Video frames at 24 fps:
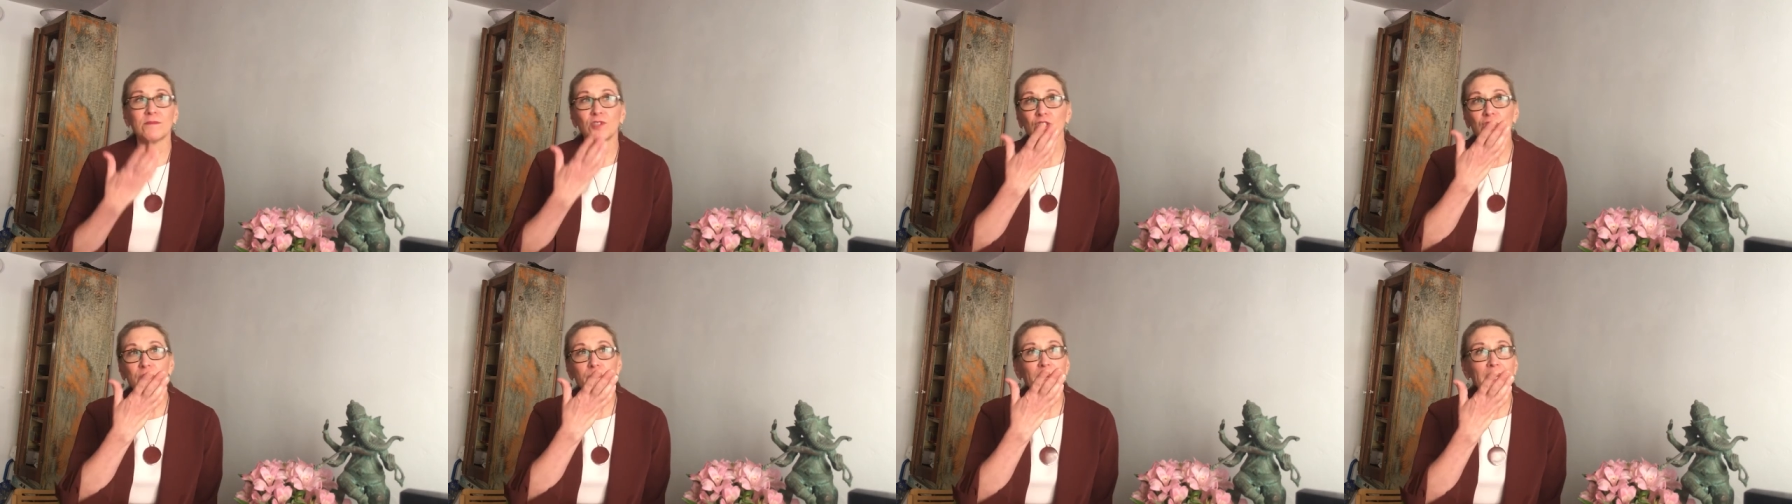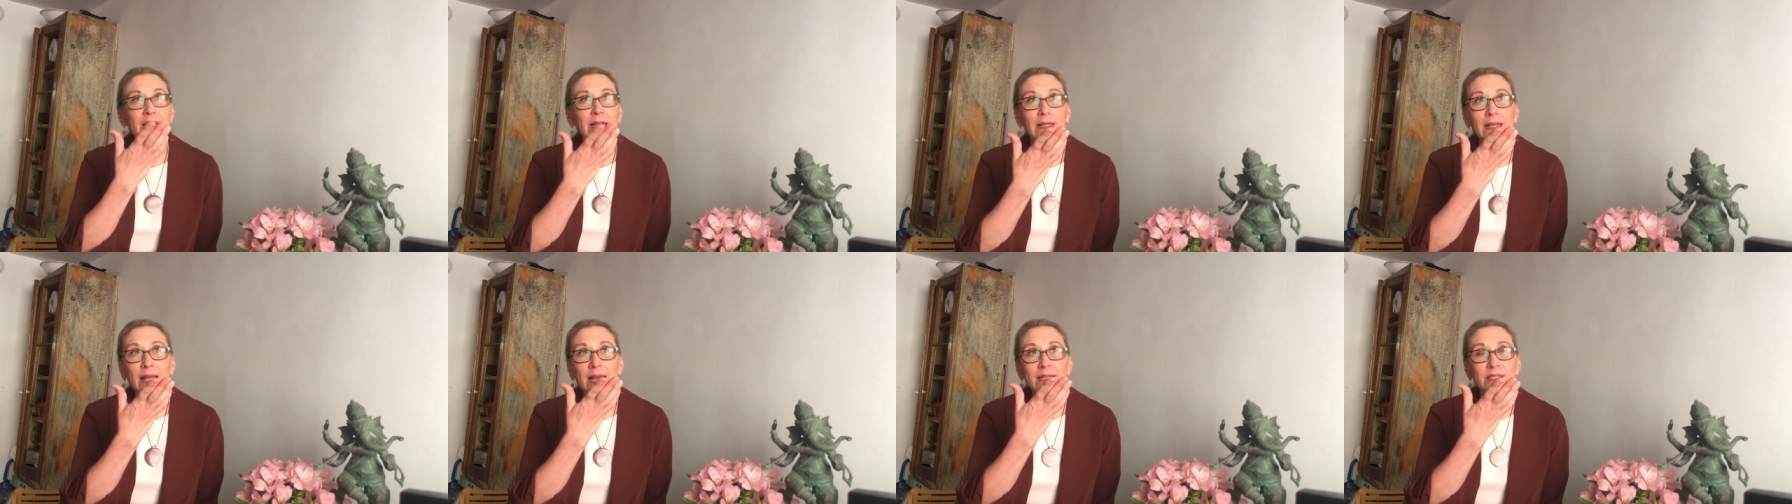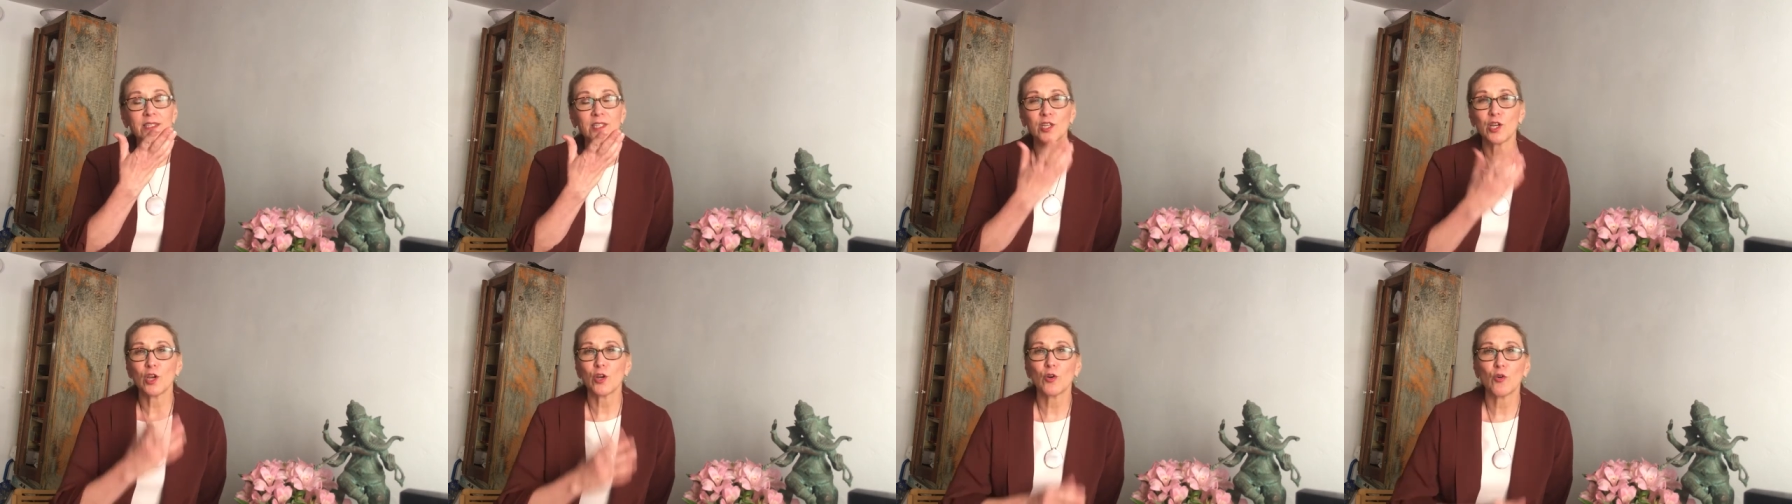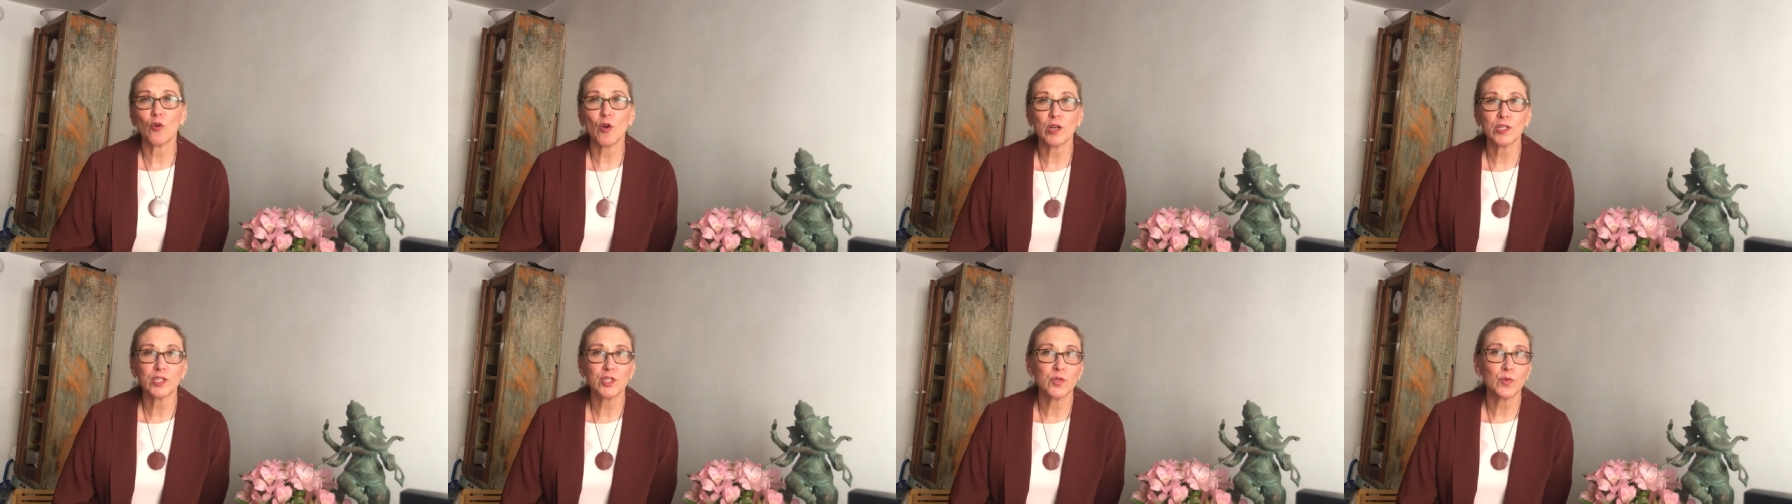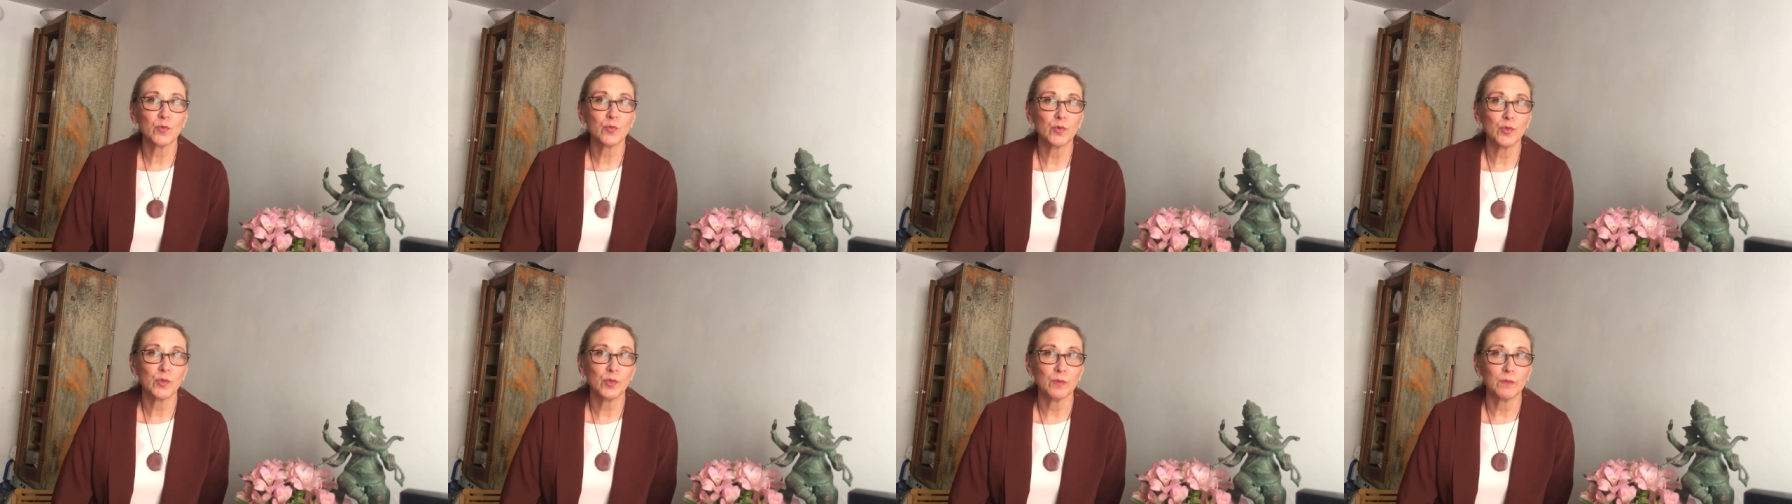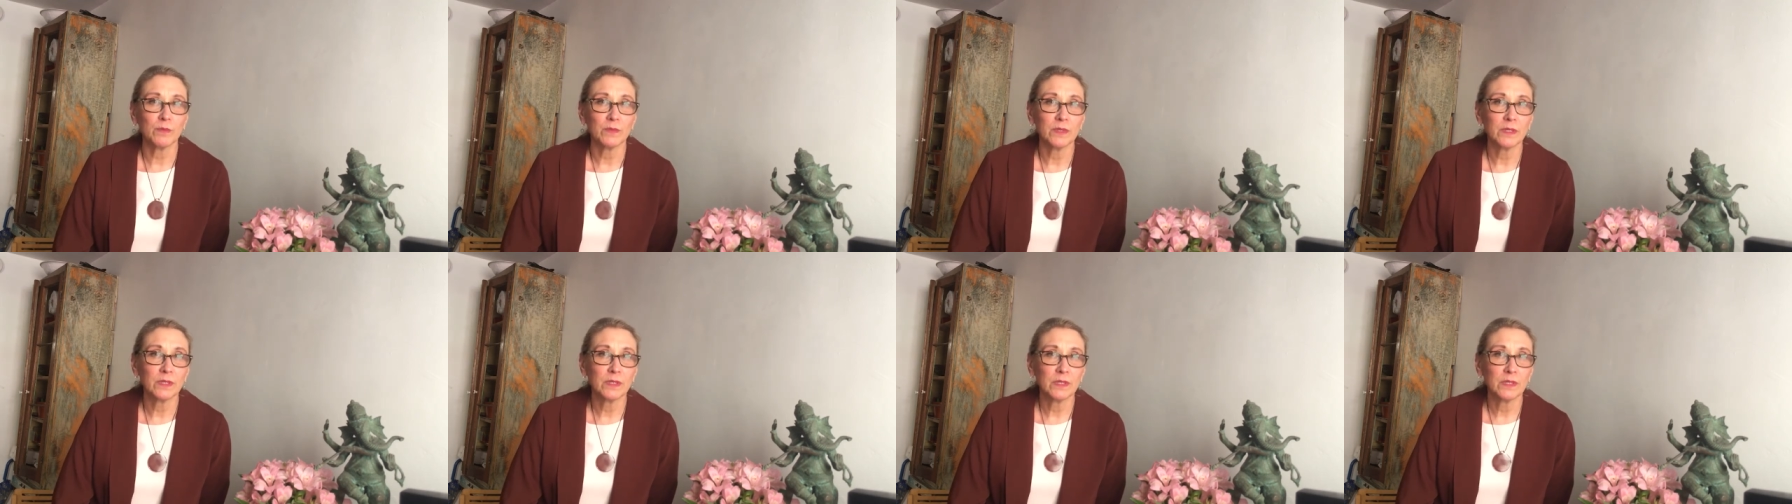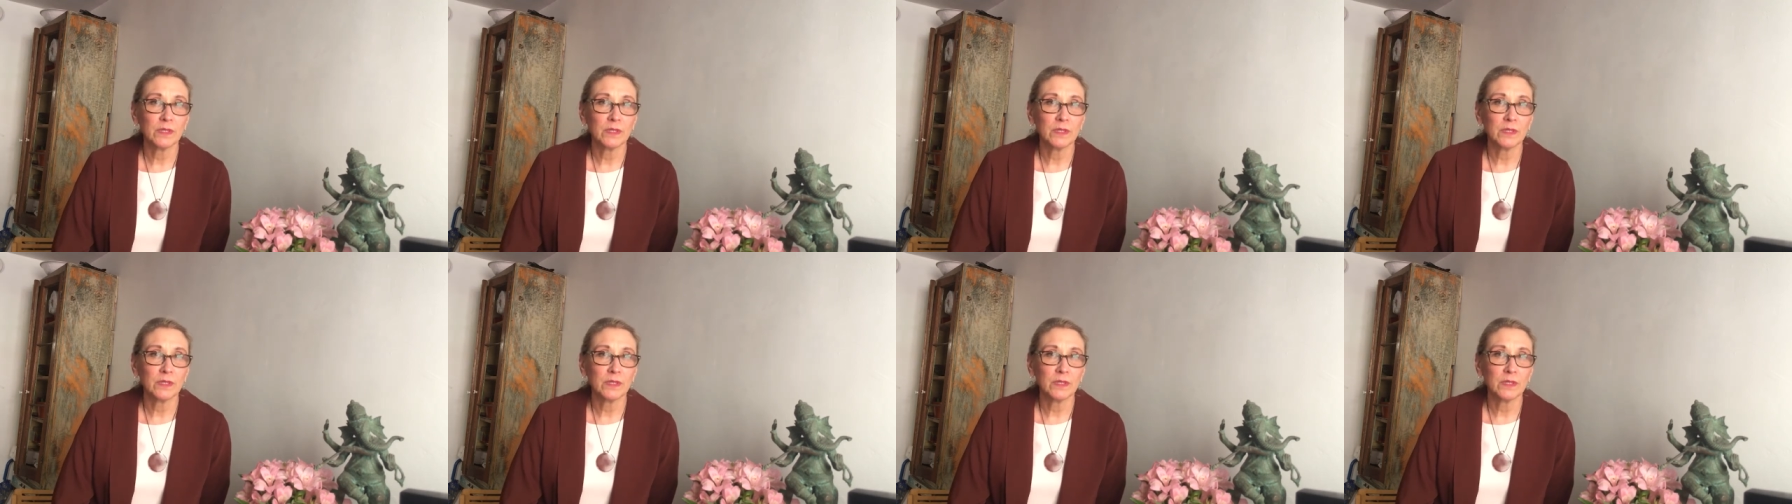just by glancing across the room,